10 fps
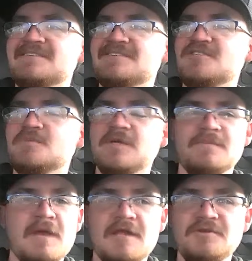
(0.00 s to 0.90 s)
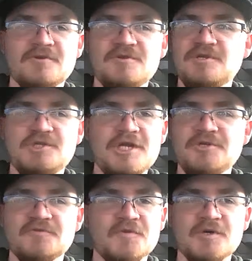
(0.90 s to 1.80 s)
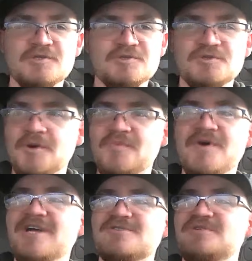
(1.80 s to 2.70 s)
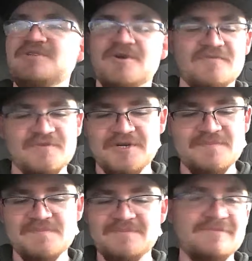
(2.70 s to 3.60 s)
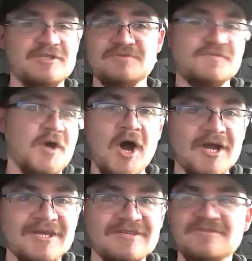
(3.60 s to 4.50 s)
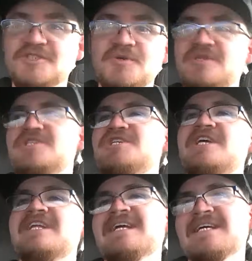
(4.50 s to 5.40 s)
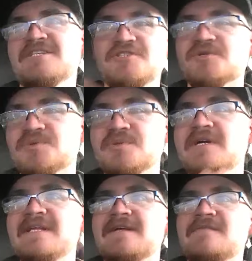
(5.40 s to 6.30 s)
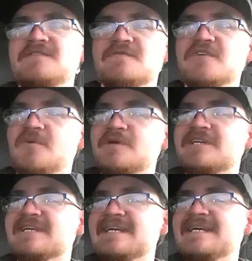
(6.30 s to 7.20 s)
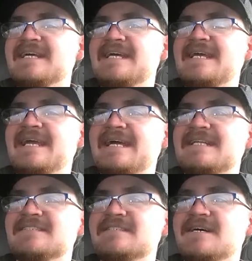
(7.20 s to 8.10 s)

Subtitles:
she'll be like, man, you know, you just change your voice so much when you go from just talking, shooting the shit, to filming. And